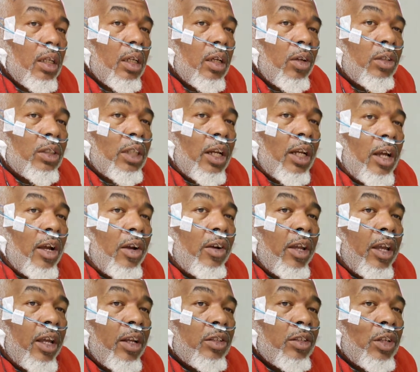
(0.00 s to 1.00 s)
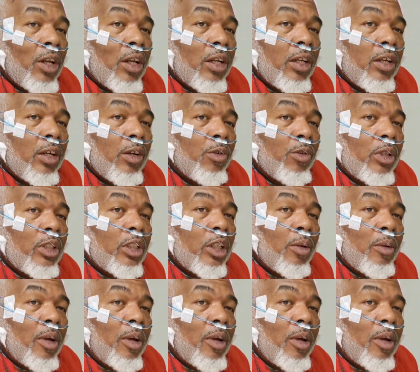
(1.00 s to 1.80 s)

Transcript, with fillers: Oh, is that Ironhead is on here? What's up,